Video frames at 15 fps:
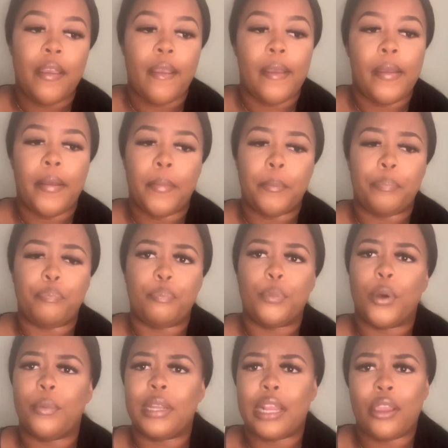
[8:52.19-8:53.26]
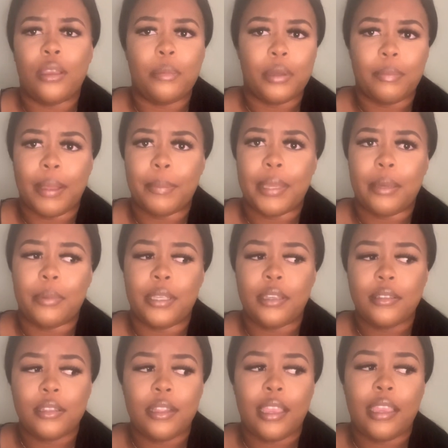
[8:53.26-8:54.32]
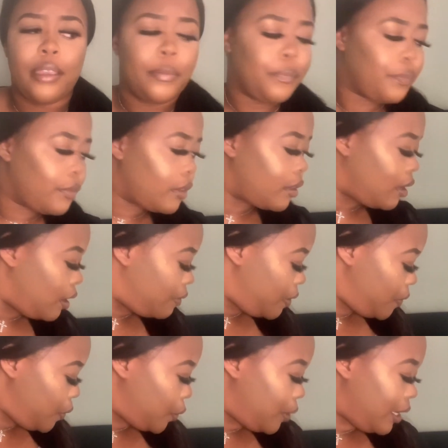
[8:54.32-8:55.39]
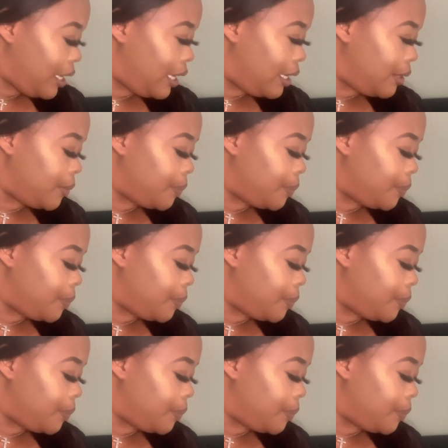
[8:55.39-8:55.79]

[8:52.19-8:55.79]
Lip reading: But when I opened my paper yesterday, I've even got it here.